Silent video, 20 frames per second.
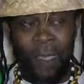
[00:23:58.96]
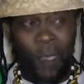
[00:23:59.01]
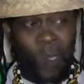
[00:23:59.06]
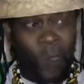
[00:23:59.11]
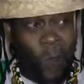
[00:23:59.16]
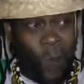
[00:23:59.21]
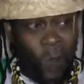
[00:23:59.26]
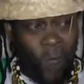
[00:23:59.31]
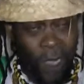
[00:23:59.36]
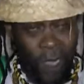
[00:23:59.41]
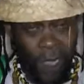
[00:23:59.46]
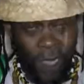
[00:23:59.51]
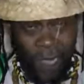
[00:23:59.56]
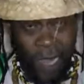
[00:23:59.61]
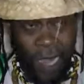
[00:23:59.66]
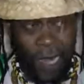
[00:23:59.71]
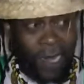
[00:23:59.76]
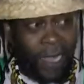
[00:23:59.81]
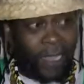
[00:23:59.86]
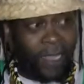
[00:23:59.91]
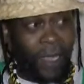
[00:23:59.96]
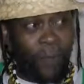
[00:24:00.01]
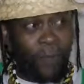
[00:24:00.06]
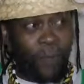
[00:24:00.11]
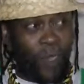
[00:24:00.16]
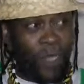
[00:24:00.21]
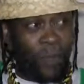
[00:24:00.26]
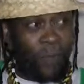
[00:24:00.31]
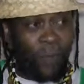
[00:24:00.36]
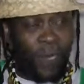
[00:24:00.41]
So, a lot
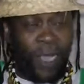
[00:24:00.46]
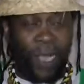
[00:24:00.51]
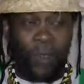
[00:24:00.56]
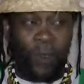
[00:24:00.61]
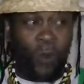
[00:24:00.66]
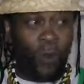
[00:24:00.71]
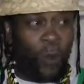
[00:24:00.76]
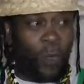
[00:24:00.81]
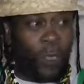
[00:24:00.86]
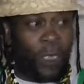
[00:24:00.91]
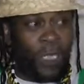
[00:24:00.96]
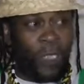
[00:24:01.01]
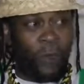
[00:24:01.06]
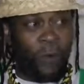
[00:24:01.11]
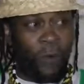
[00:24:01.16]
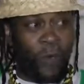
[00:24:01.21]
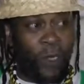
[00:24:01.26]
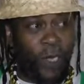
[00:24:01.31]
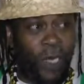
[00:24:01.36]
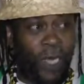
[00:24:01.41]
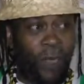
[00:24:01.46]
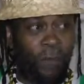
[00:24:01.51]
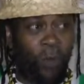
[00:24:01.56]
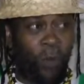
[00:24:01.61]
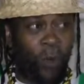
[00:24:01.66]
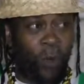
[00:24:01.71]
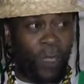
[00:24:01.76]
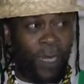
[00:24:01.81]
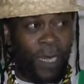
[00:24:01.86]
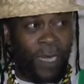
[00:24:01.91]
of people that you see running
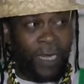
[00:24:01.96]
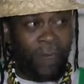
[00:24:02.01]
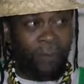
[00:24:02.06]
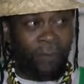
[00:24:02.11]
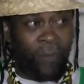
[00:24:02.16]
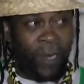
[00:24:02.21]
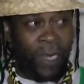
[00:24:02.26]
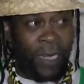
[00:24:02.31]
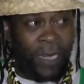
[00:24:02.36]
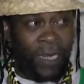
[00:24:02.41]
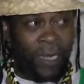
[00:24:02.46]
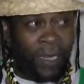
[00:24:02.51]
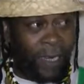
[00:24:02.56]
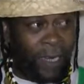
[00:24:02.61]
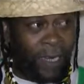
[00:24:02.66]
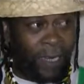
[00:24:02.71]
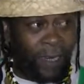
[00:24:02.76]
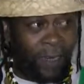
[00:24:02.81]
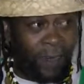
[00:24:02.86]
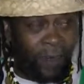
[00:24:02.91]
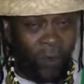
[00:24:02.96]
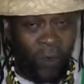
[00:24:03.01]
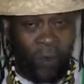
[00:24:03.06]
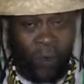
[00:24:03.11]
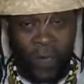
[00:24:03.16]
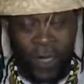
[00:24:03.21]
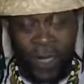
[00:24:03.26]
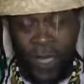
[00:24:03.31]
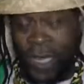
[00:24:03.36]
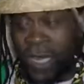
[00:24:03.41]
about on the planet and
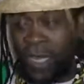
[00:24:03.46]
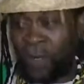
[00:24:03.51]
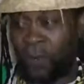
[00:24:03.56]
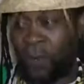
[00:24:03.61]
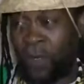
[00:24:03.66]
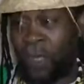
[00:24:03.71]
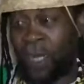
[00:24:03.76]
going on